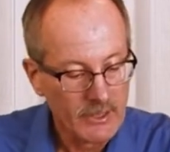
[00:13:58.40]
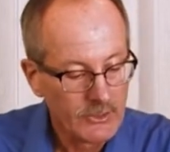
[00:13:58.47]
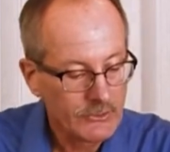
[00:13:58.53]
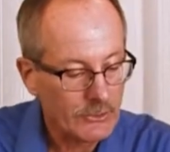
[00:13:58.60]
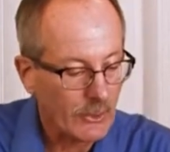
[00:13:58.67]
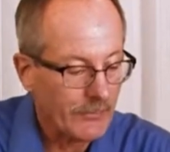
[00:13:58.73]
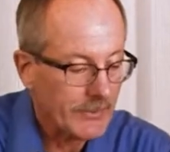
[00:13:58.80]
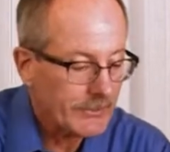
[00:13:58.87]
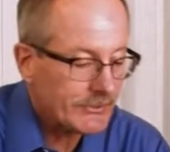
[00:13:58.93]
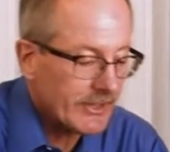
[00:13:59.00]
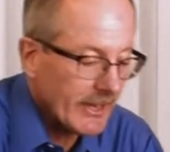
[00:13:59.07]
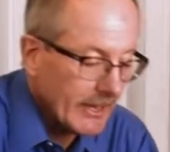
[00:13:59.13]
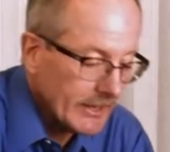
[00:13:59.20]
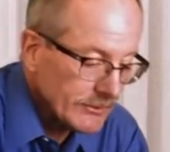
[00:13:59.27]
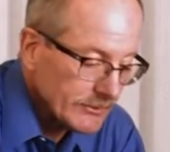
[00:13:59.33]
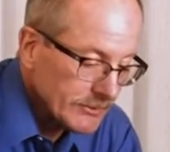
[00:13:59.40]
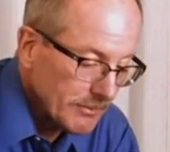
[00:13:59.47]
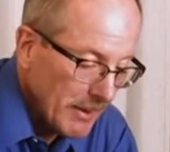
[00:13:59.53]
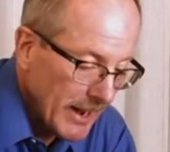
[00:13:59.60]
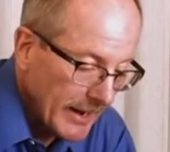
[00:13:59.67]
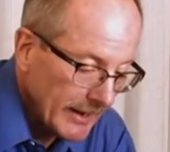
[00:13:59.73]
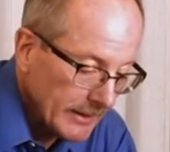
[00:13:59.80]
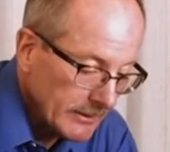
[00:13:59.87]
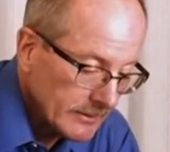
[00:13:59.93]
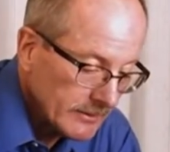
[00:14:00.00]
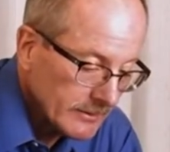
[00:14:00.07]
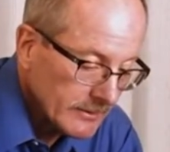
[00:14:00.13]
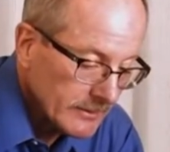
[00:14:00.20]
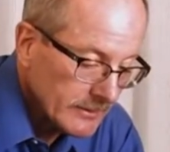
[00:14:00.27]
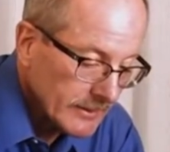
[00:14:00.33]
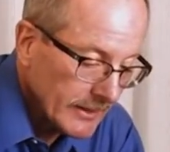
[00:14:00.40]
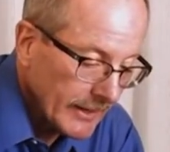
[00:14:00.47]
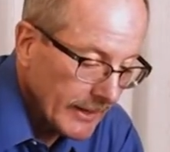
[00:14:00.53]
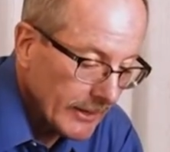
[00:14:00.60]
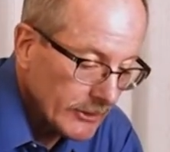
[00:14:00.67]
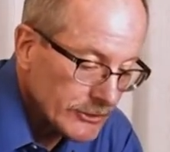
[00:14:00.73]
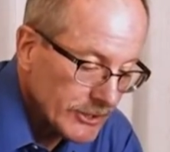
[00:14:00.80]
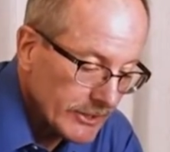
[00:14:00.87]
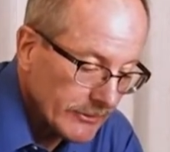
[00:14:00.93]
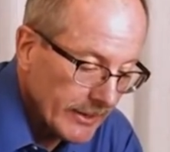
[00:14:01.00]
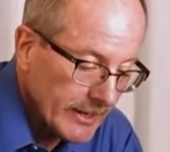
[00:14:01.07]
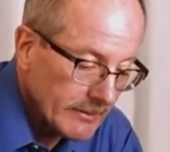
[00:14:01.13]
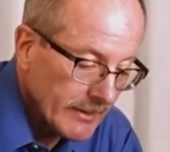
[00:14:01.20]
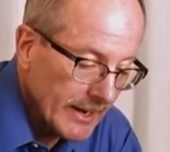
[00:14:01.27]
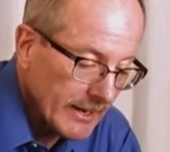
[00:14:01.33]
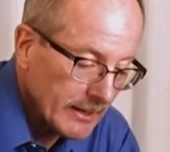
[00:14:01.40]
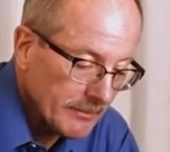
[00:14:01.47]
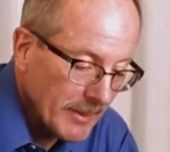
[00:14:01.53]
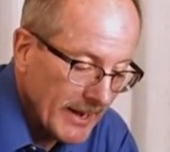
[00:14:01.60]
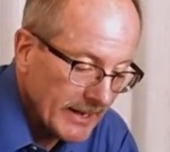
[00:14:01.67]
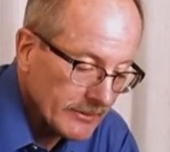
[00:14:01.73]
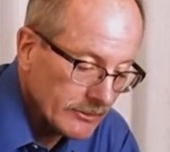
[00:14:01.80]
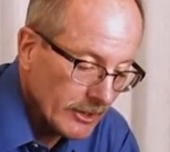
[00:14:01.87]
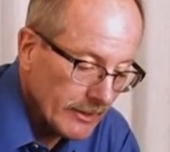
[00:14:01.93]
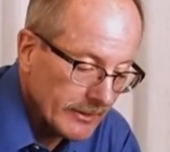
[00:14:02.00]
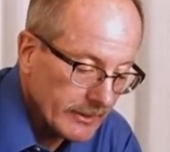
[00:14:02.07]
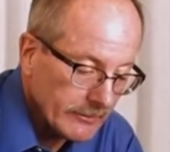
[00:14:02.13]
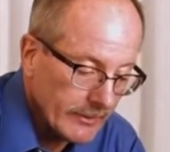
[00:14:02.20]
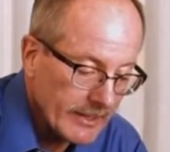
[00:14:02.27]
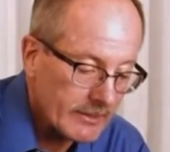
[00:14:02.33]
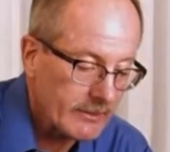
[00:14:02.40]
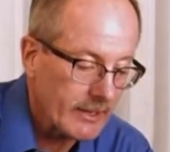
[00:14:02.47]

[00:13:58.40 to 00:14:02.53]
So in this case, my energy grade line and my hydraulic grade